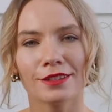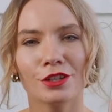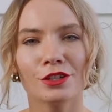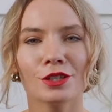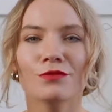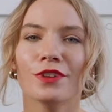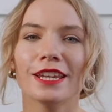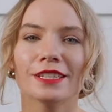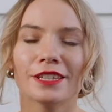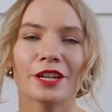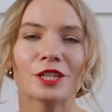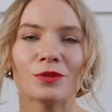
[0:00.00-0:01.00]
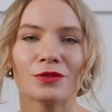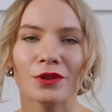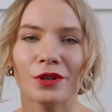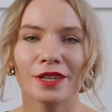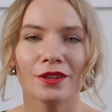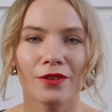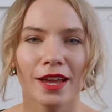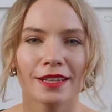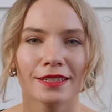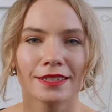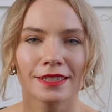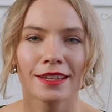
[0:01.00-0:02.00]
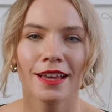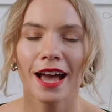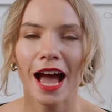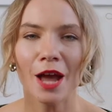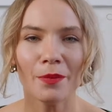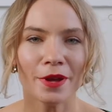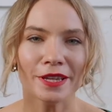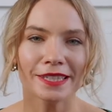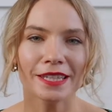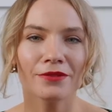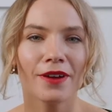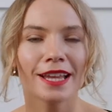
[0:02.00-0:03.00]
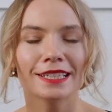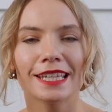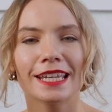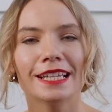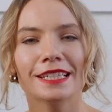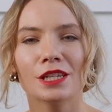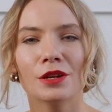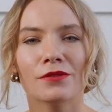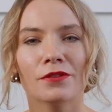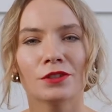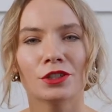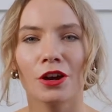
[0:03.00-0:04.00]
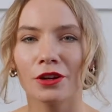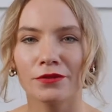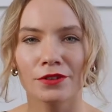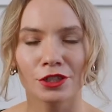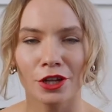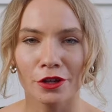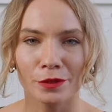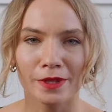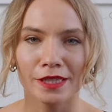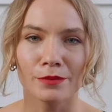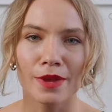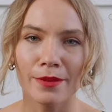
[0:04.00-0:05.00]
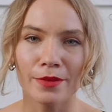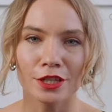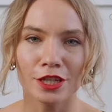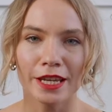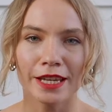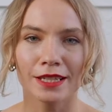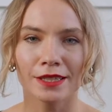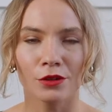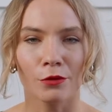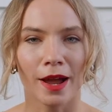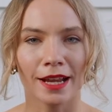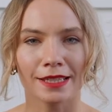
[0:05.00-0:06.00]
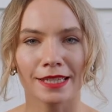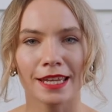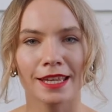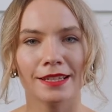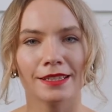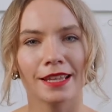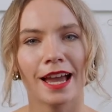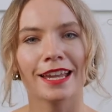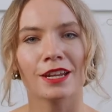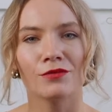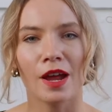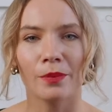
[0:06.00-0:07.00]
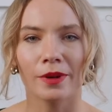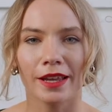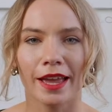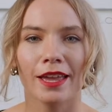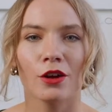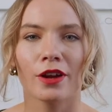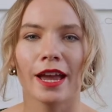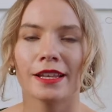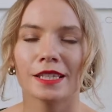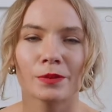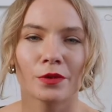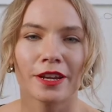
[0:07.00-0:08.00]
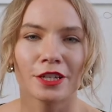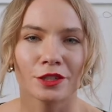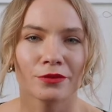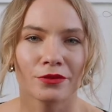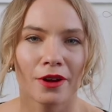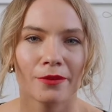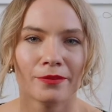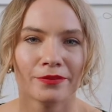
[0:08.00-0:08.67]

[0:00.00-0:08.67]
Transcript: do some research before the event. I personally find it easier if a photographer shows me some images or magazines that I can replicate or get inspiration from.